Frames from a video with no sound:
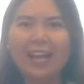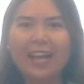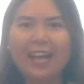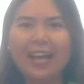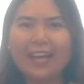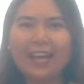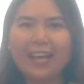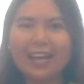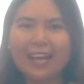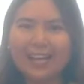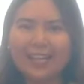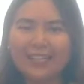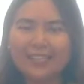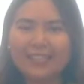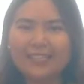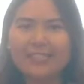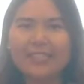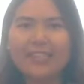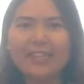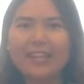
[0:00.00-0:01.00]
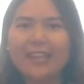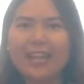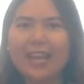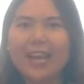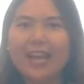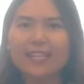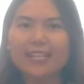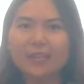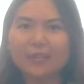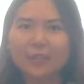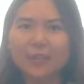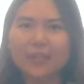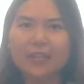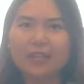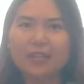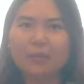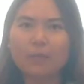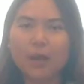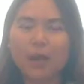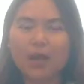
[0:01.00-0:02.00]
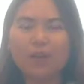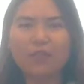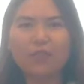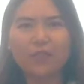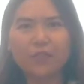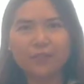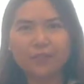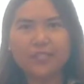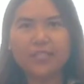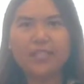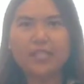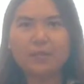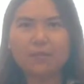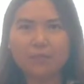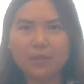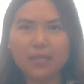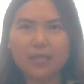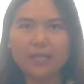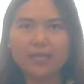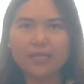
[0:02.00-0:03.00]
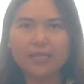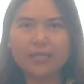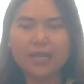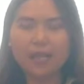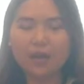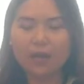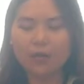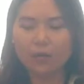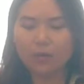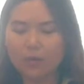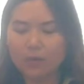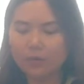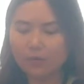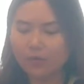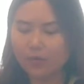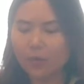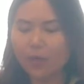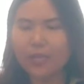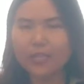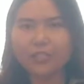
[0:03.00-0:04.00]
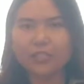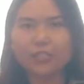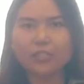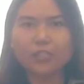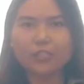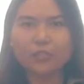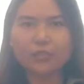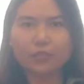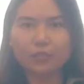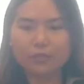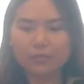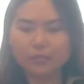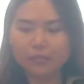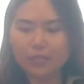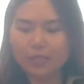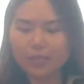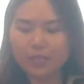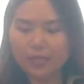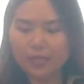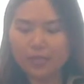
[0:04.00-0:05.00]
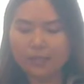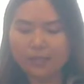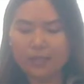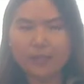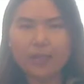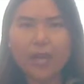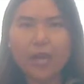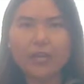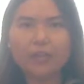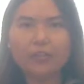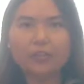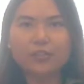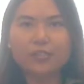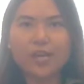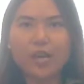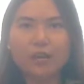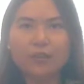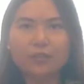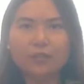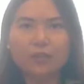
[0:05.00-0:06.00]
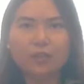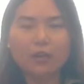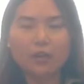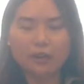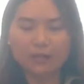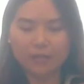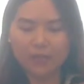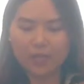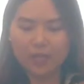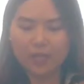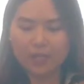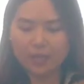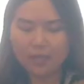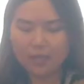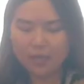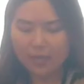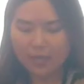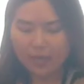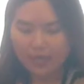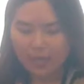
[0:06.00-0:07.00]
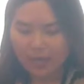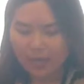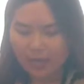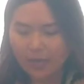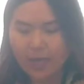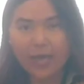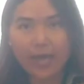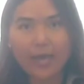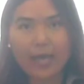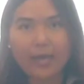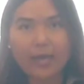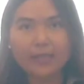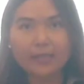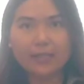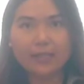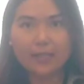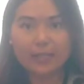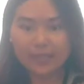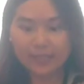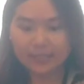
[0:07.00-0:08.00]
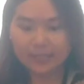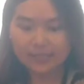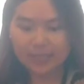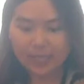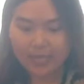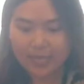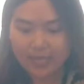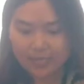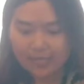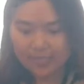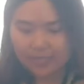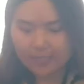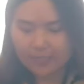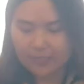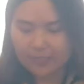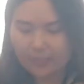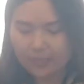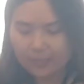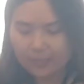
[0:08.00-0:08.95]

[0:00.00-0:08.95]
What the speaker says: Hi guys, it has been about 15 minutes now, so I just took the sliders out of the oven, and let's taste.